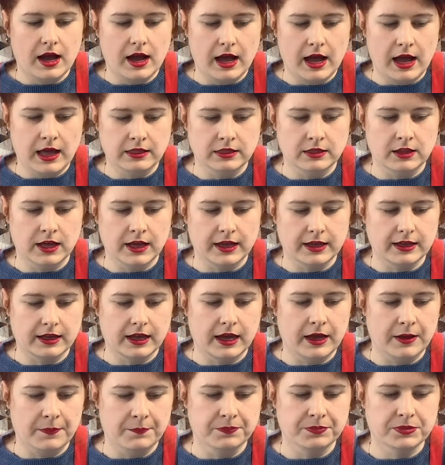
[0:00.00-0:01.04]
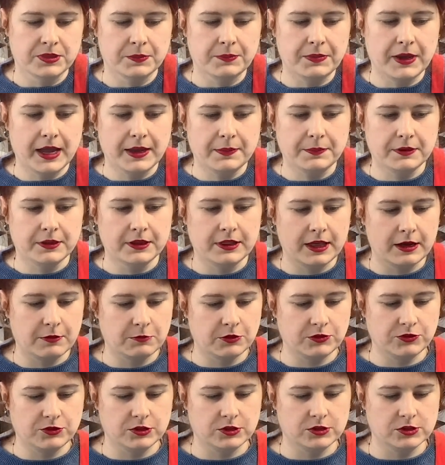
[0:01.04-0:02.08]
Unlike the paper that
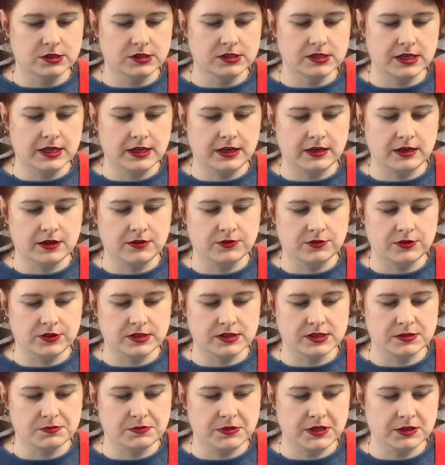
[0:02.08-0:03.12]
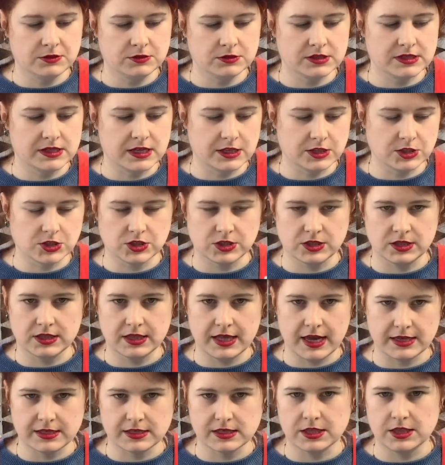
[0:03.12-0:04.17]
we've used here for this middle section,
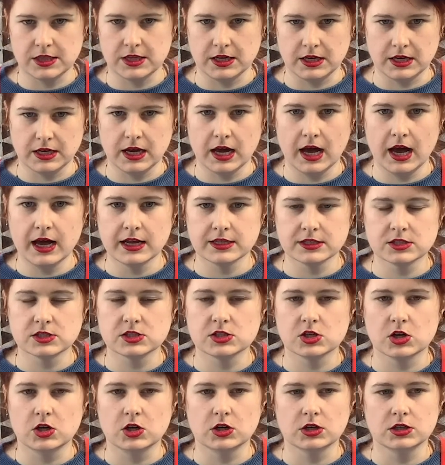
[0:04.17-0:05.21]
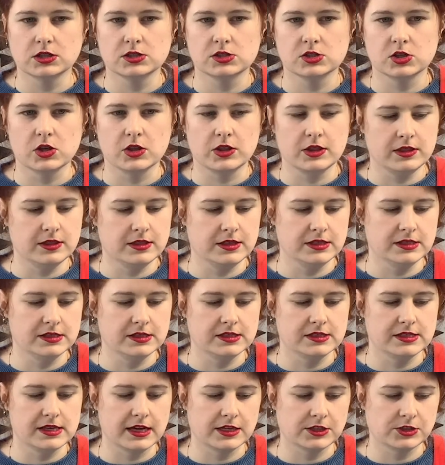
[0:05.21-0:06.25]
that's a thick cardstock, so this
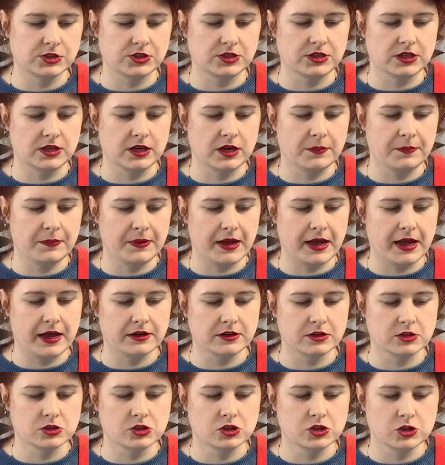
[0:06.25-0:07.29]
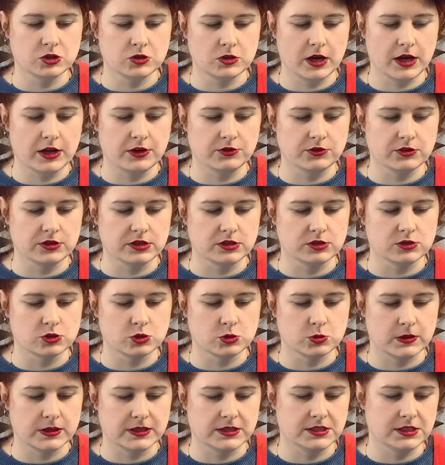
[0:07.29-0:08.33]
is actually about a
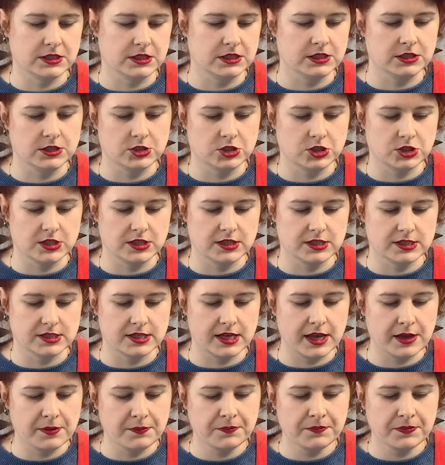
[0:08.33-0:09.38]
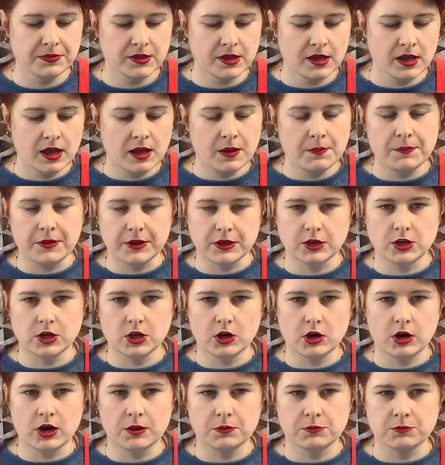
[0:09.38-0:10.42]
220 GSM, but you can
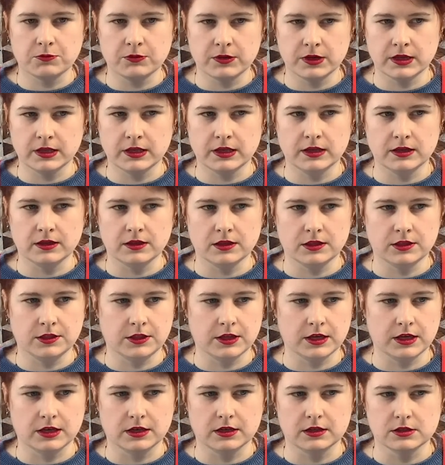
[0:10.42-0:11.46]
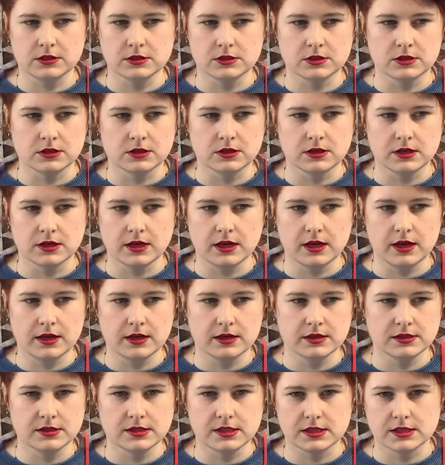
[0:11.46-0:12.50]
go up really thicker to
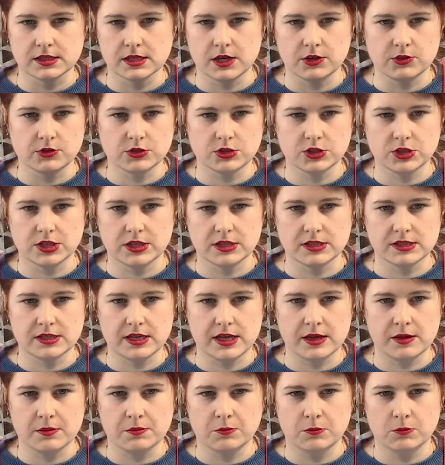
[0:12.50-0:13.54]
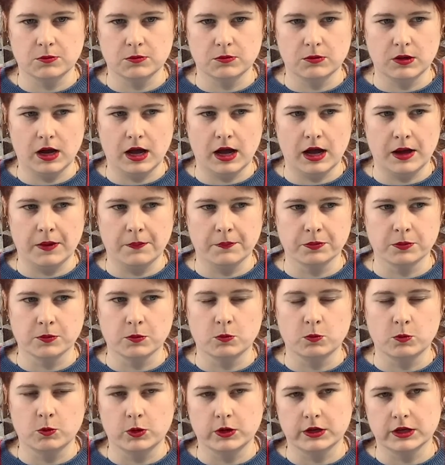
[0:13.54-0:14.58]
a 600
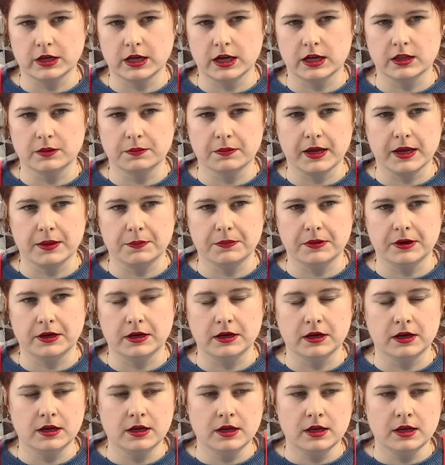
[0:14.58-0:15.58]
GSM watercolor paper,